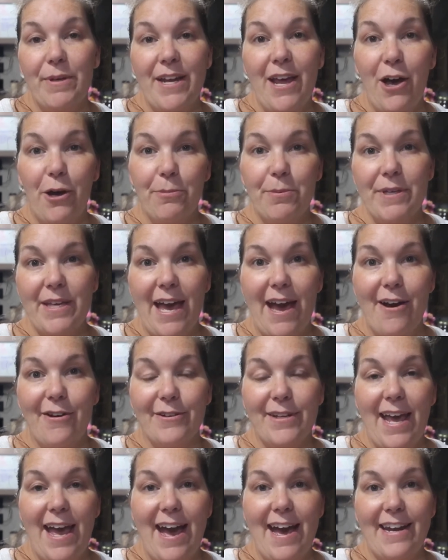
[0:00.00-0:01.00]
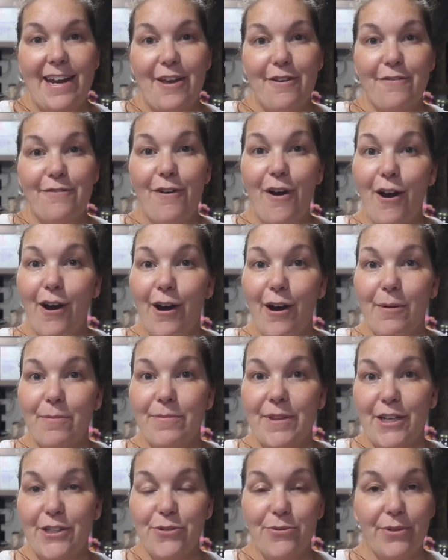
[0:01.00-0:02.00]
helping out at a farm
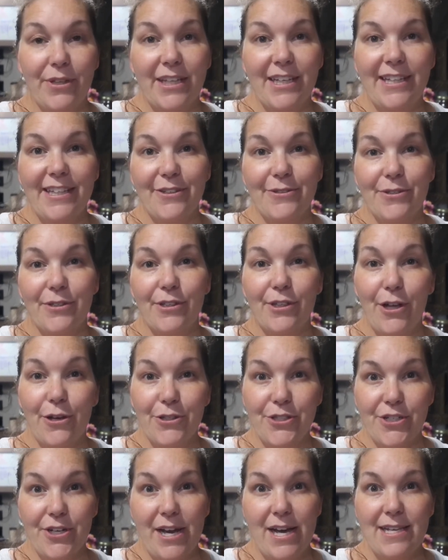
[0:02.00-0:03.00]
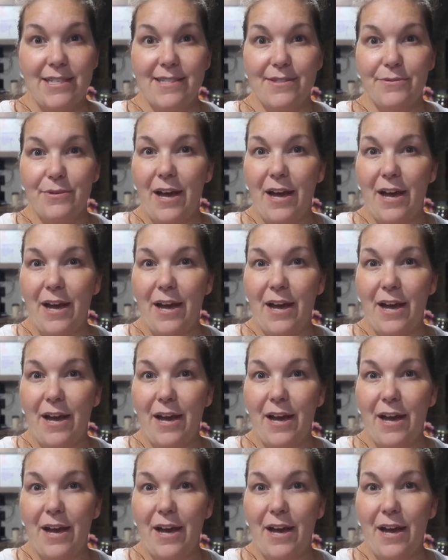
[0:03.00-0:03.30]
that's really close to us.